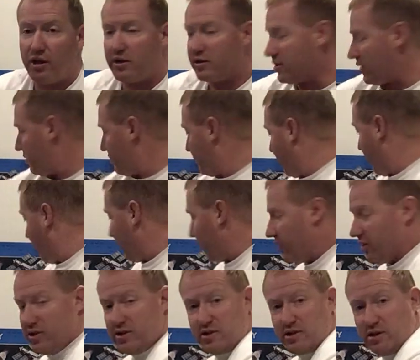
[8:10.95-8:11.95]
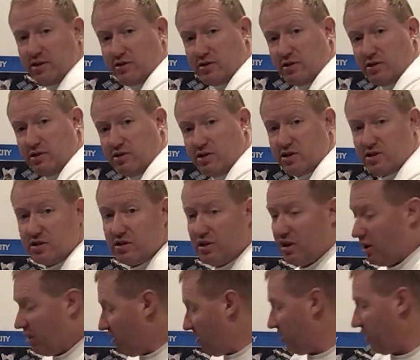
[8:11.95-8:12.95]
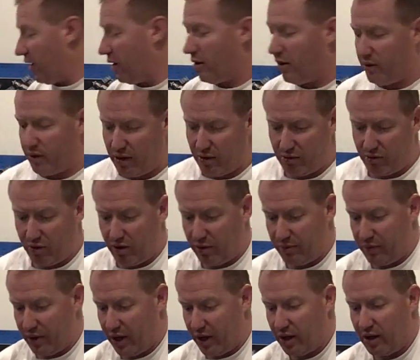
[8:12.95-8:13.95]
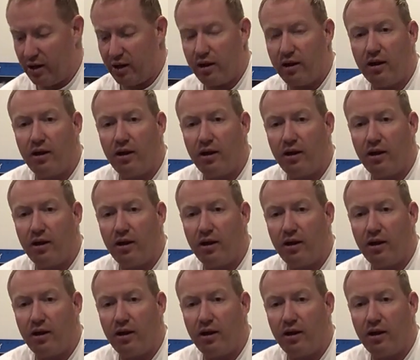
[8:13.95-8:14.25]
So it's very easy to just go, oh yeah, I'll grab that.